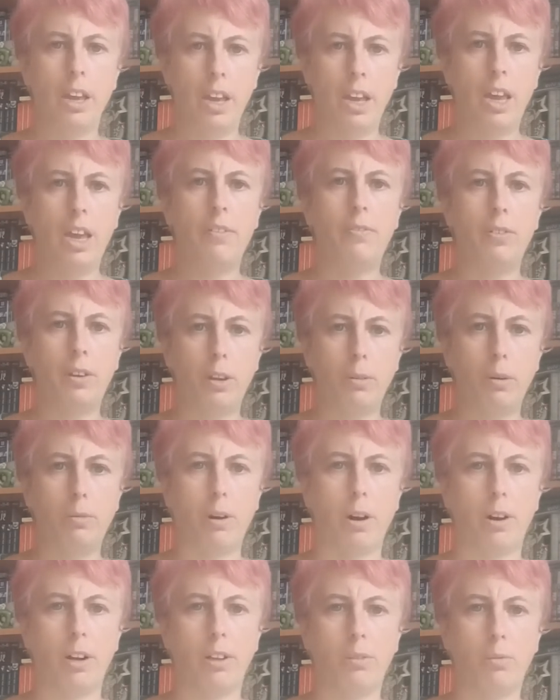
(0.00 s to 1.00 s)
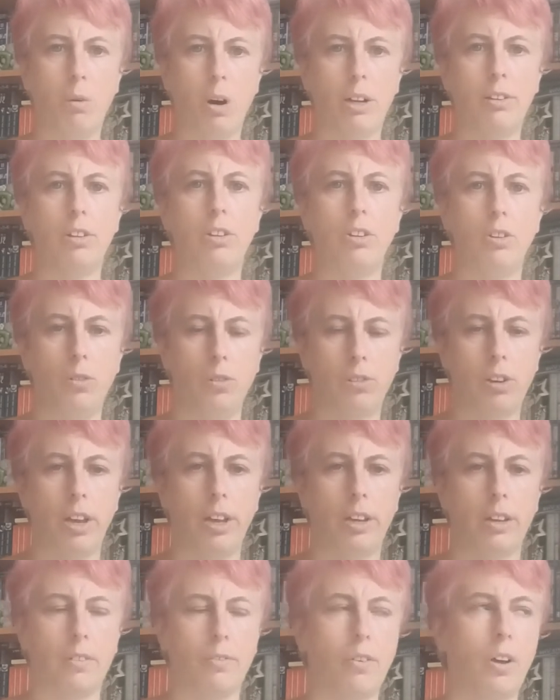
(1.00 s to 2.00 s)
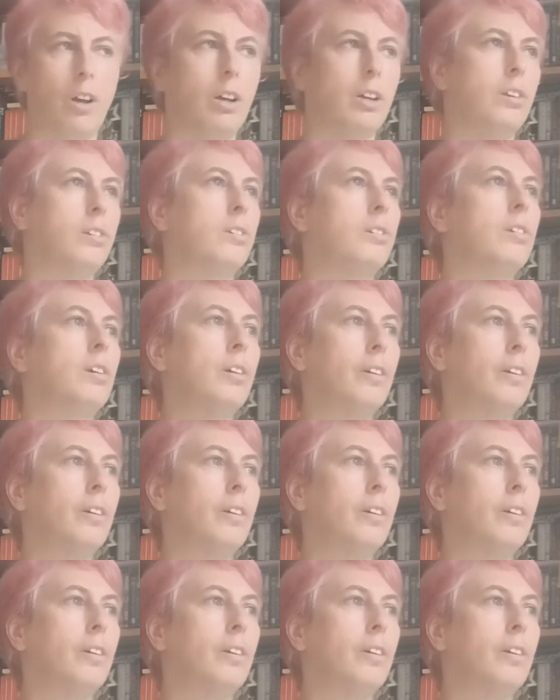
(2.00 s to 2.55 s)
If you were worried, why didn't you take advice?